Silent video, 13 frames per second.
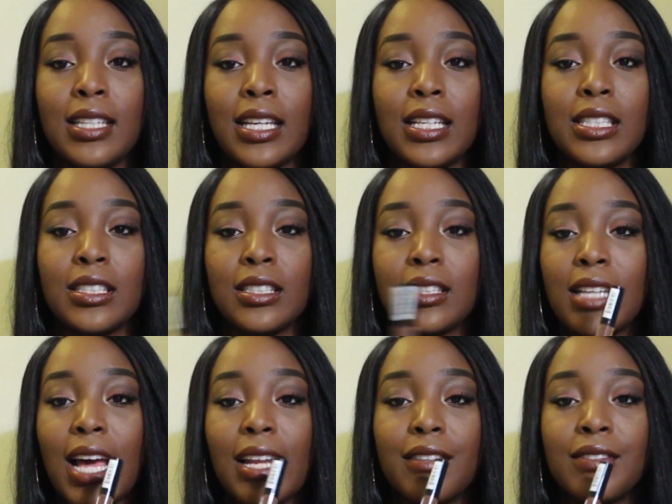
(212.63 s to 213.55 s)
is
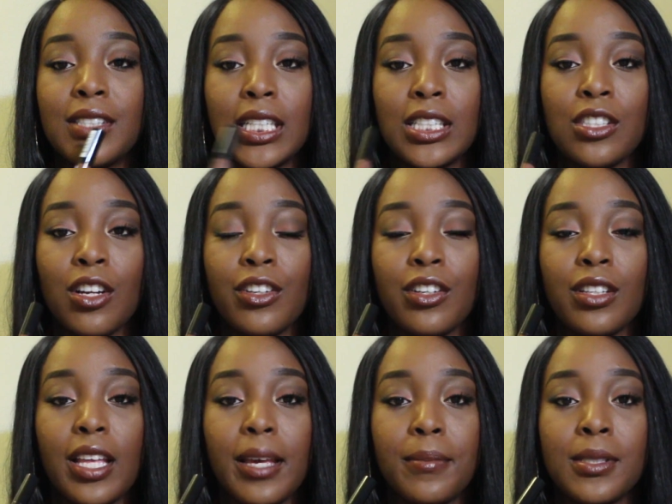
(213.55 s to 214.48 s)
just kind of sits on
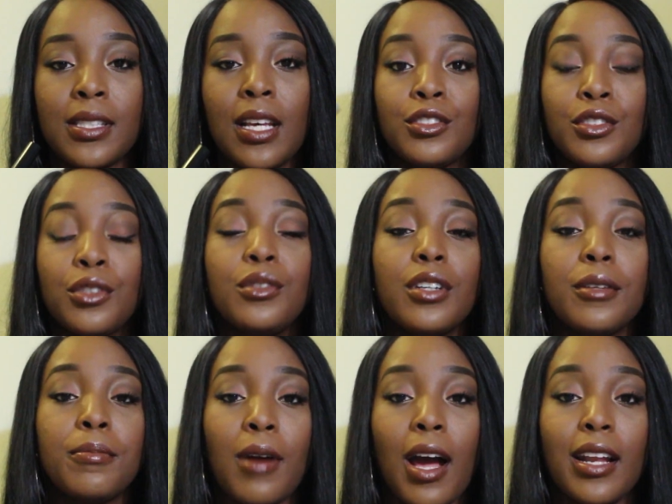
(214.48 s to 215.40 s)
your lips. Two
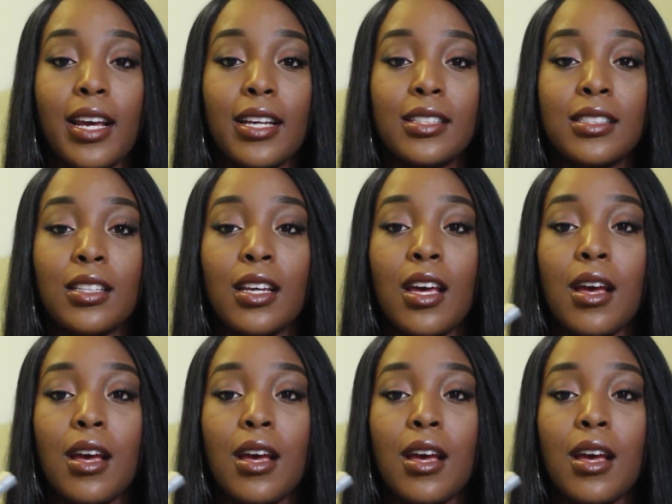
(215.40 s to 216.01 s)
good products.